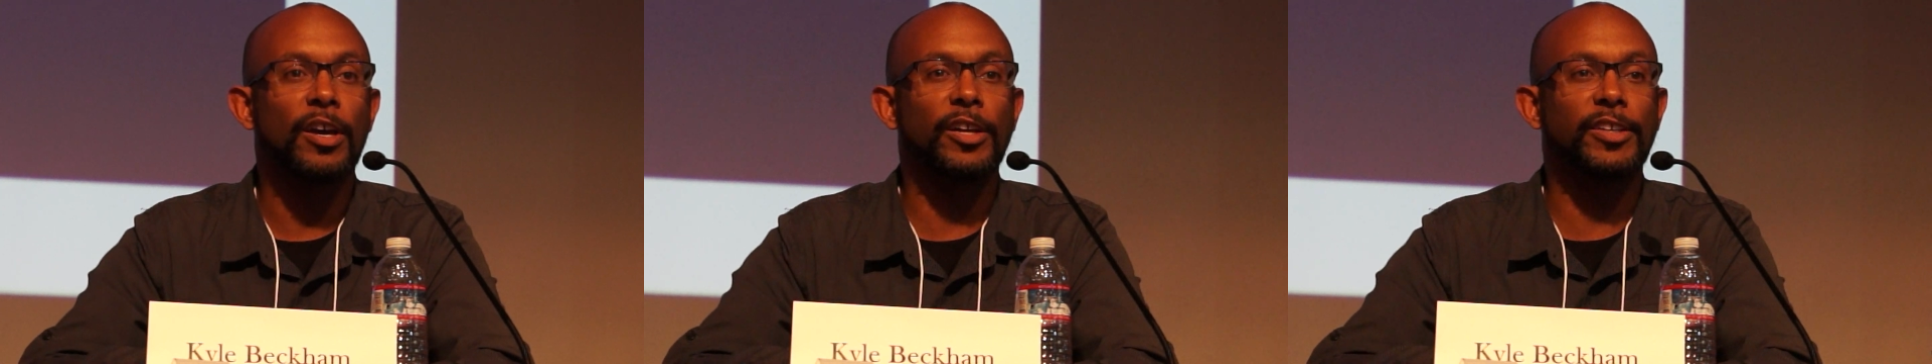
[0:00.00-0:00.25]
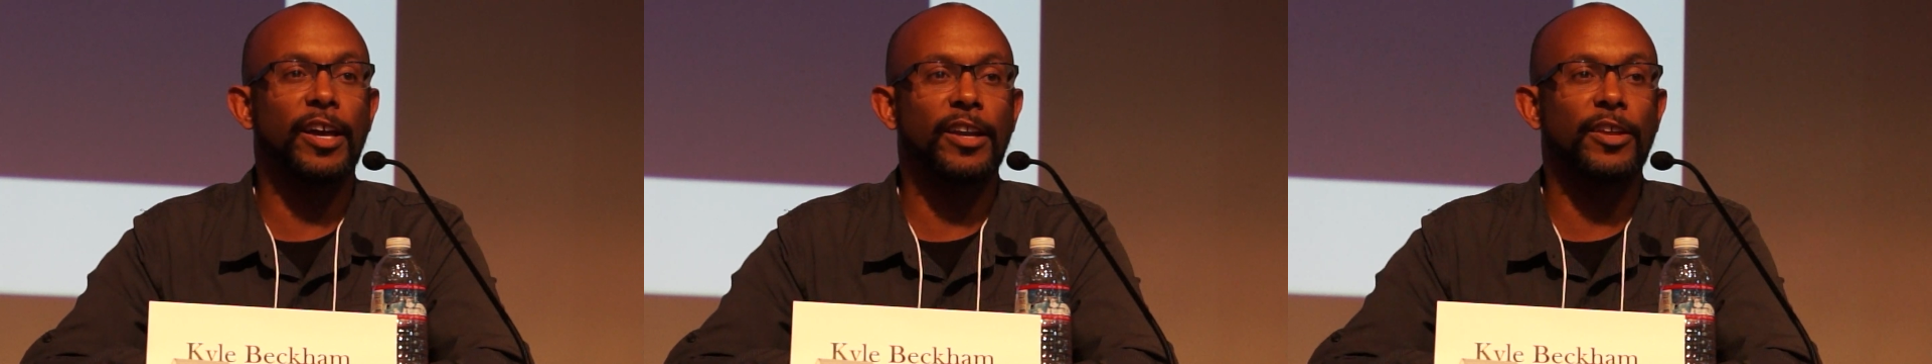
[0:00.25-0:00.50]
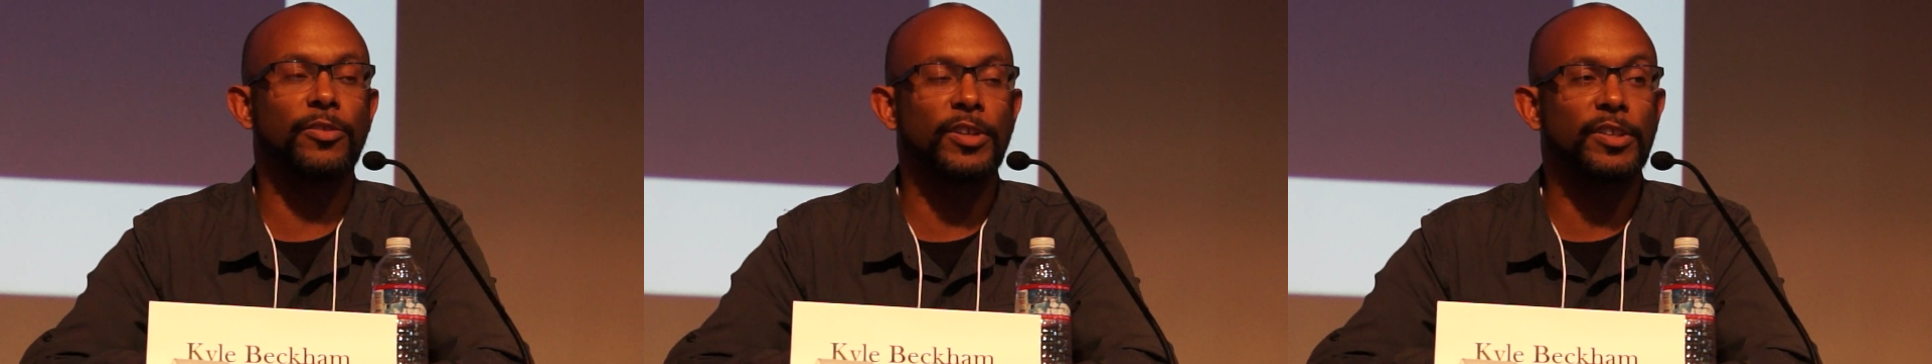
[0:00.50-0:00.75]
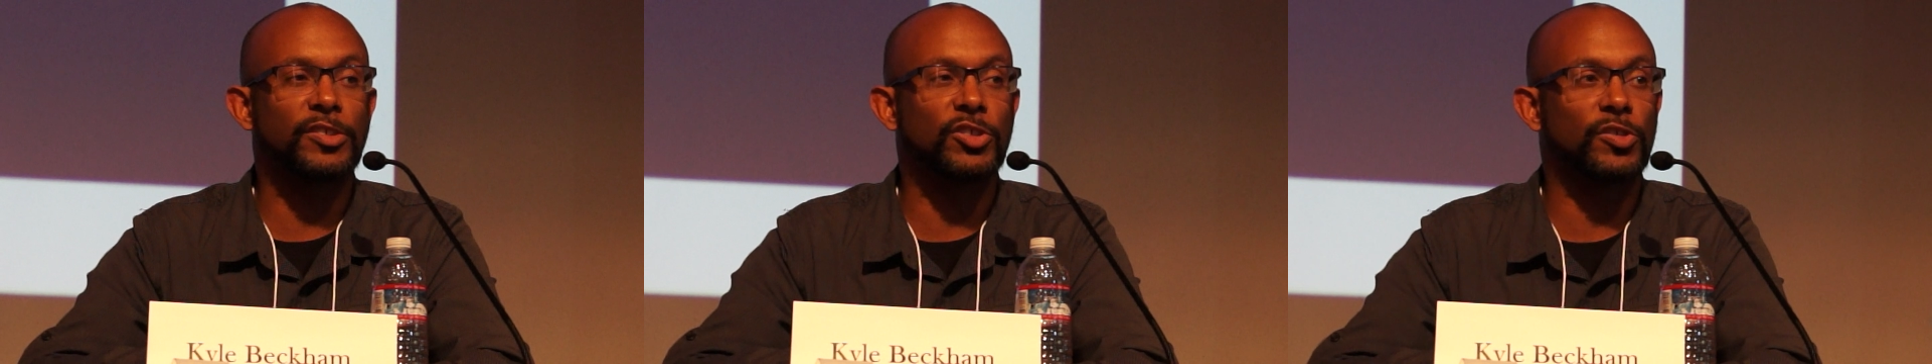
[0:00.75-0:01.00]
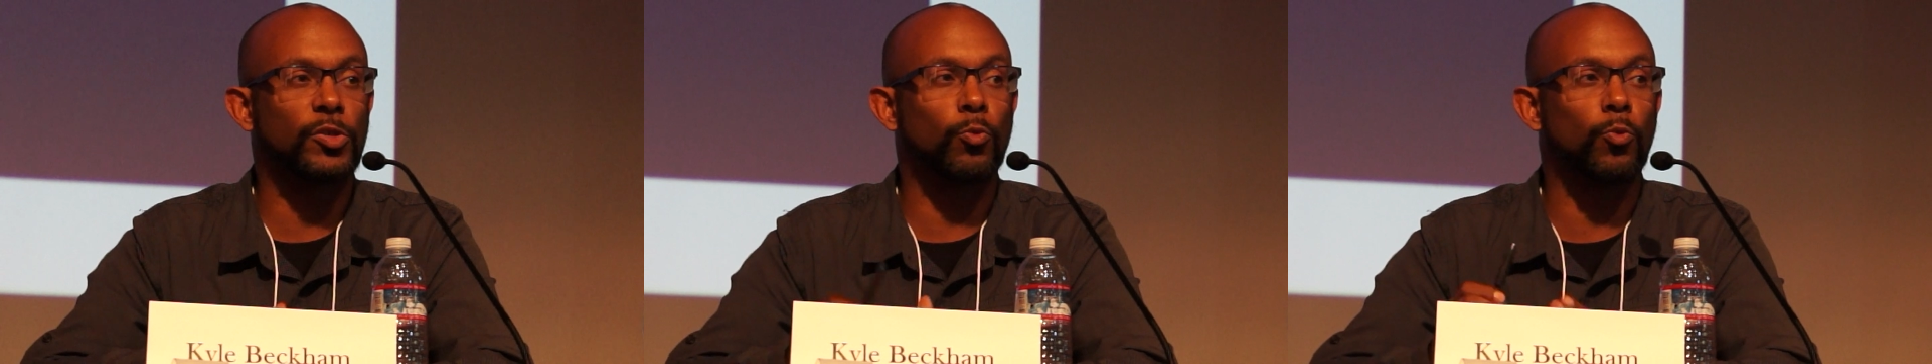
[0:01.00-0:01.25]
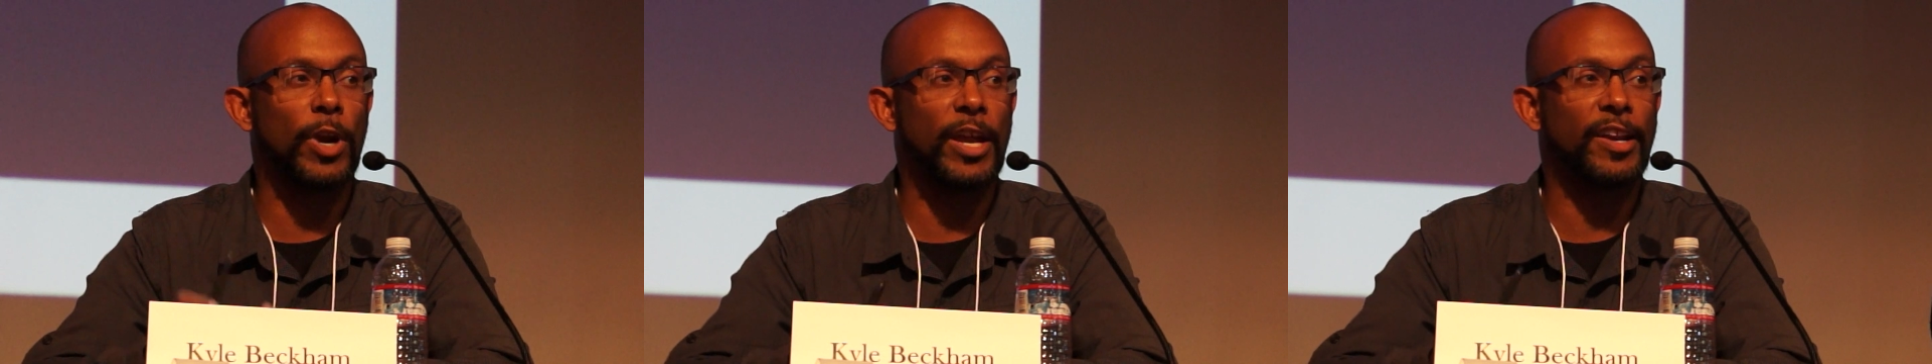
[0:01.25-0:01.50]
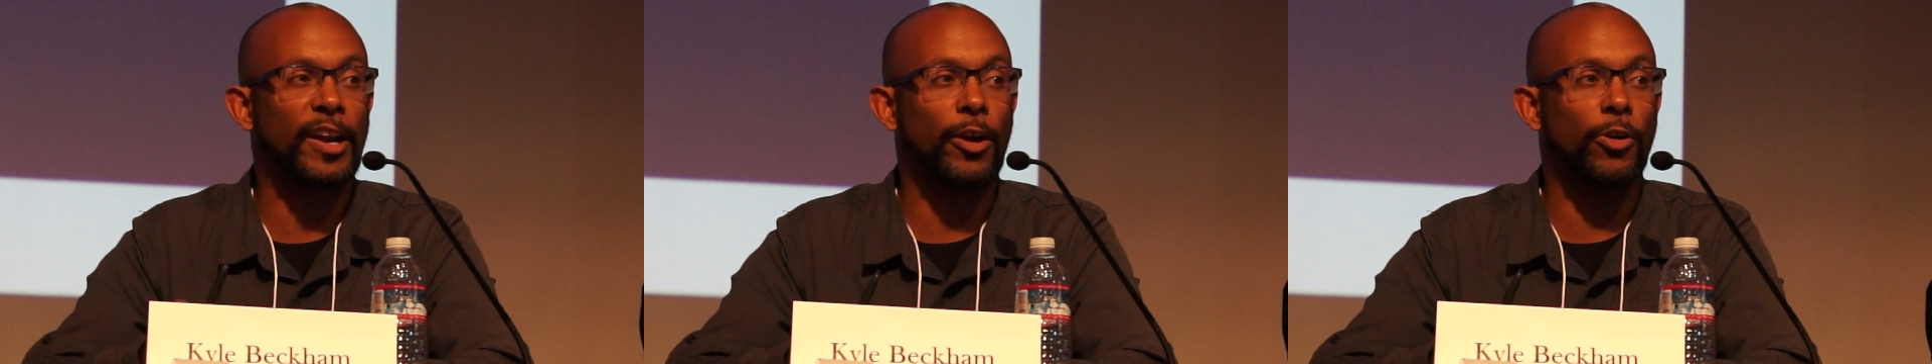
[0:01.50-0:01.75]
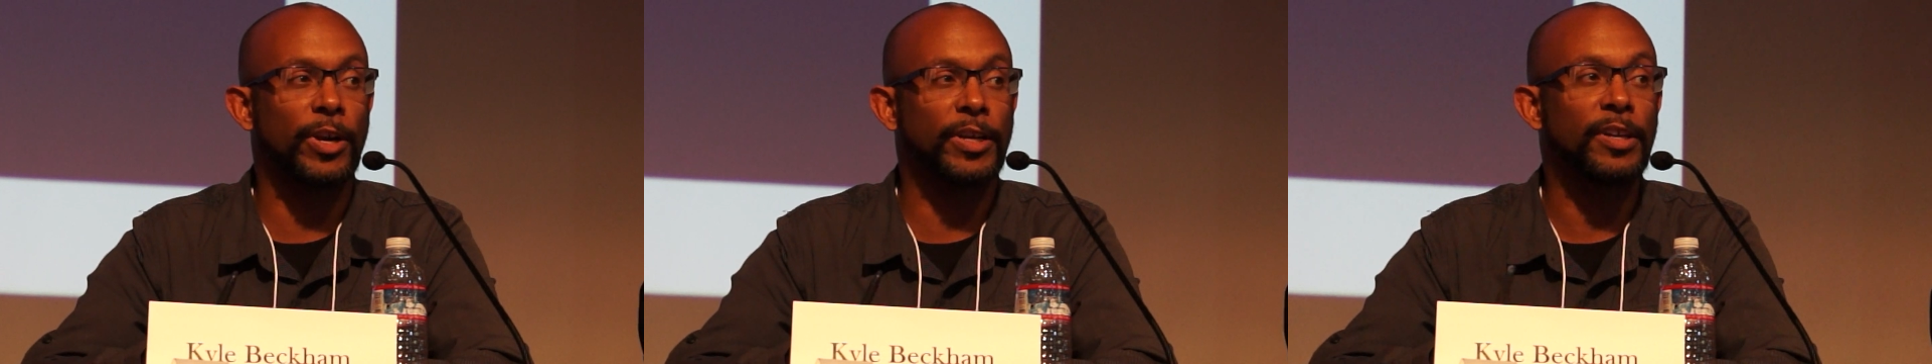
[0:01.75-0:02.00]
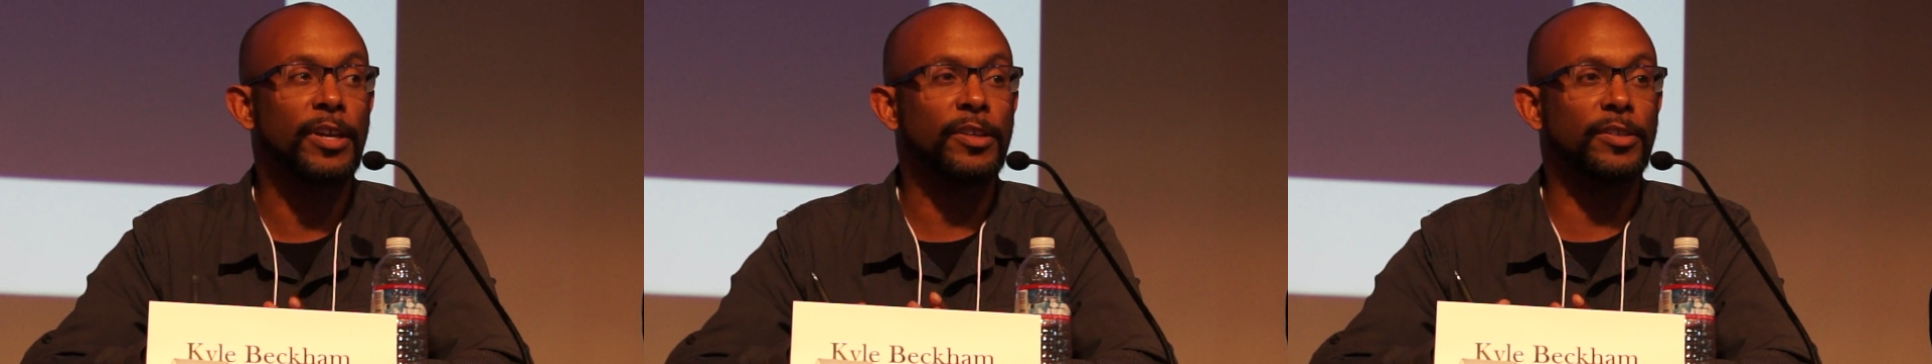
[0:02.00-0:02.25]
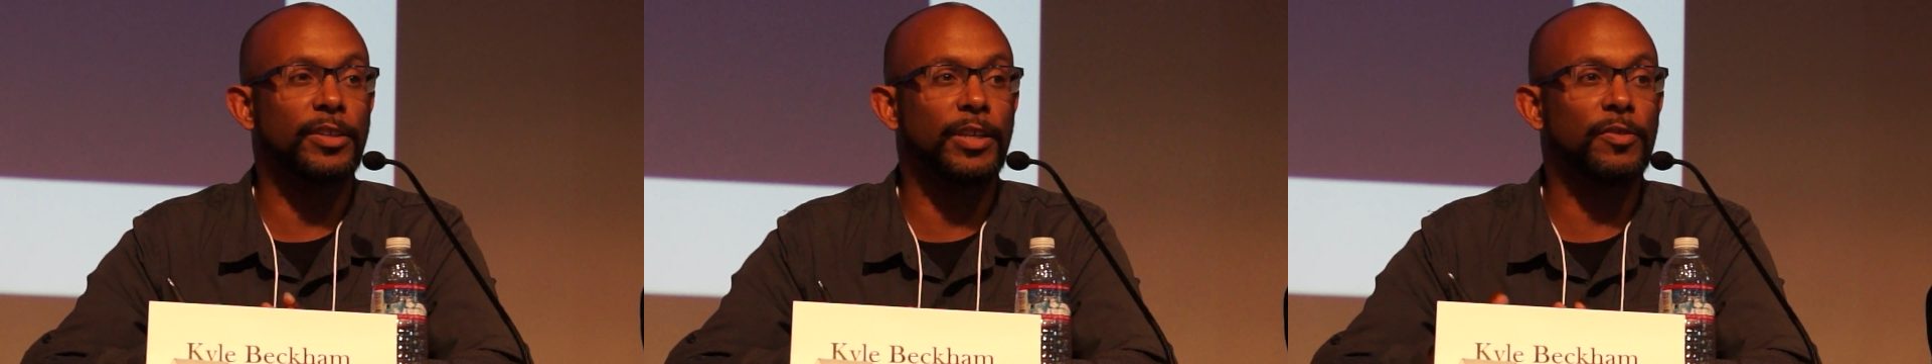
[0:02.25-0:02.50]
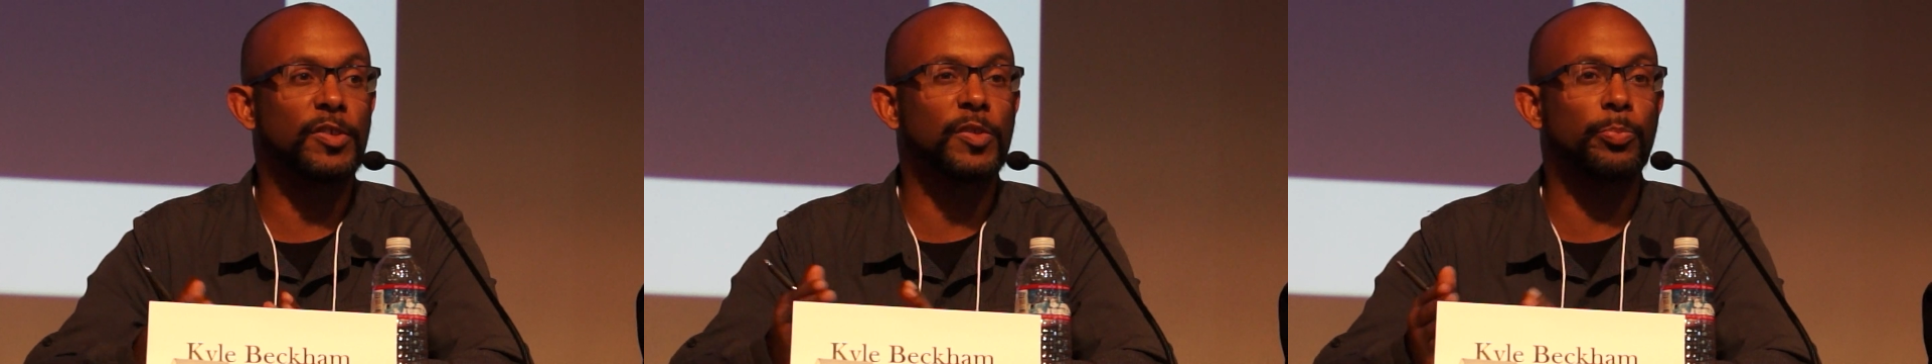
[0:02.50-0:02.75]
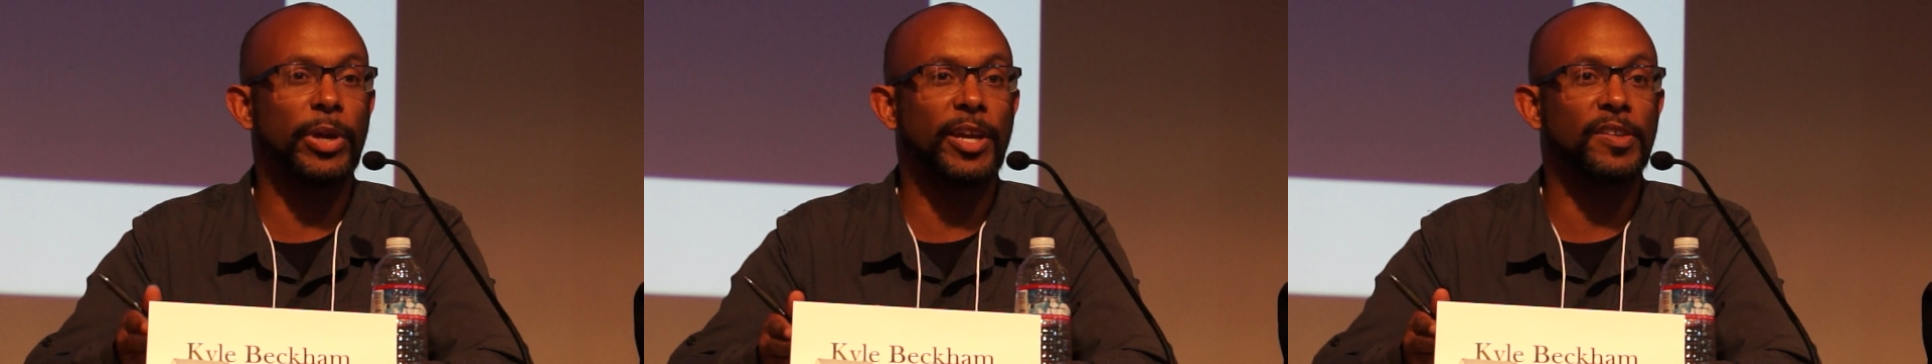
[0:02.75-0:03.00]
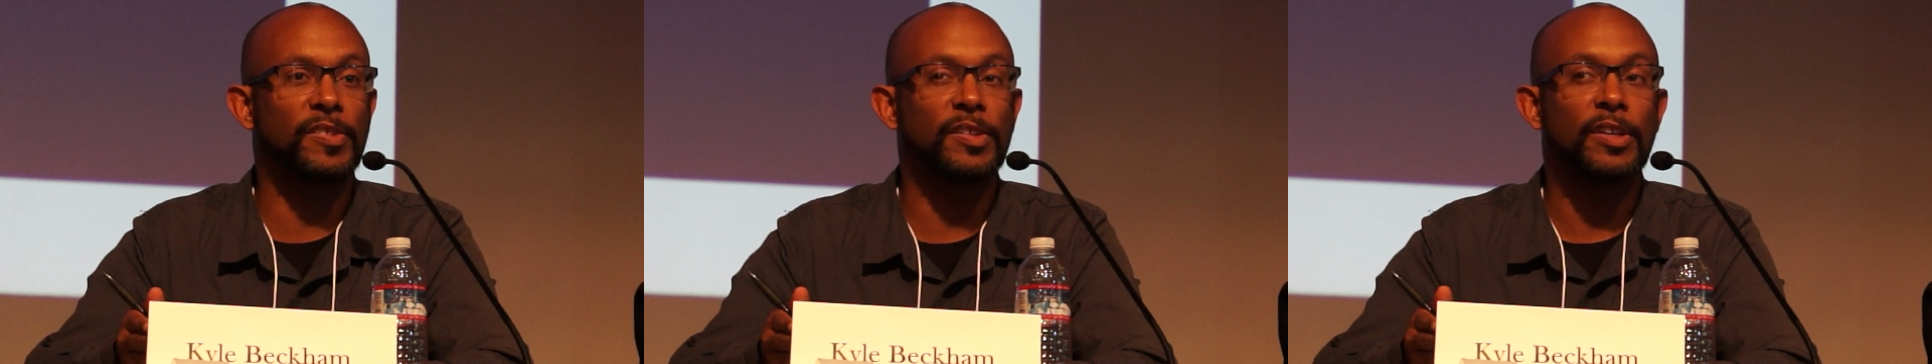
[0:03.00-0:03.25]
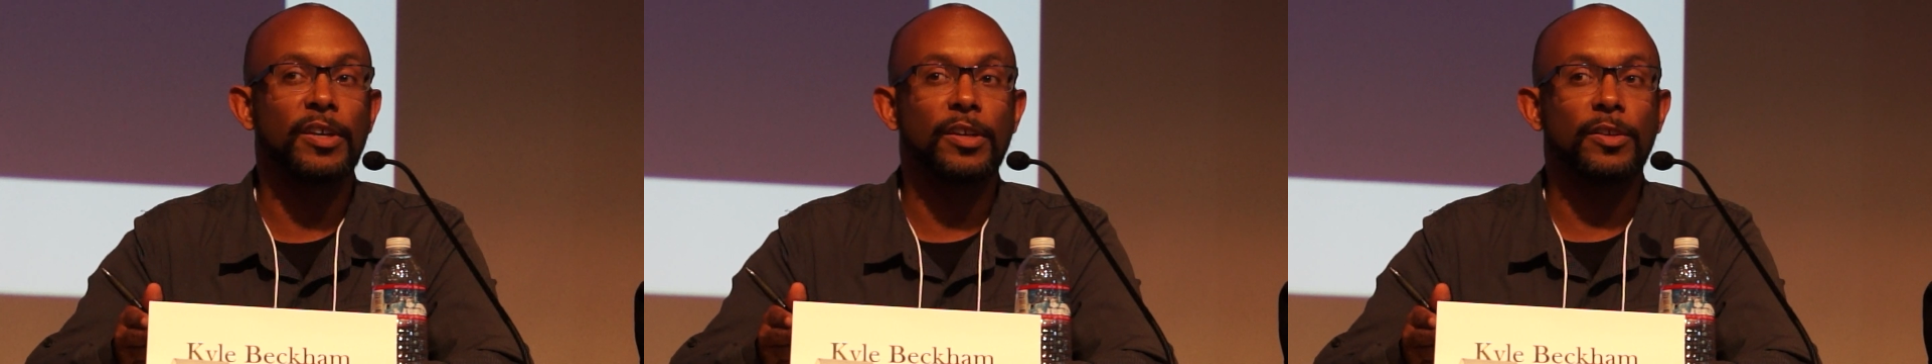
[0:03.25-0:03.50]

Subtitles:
Again, I think that's just a red herring to give space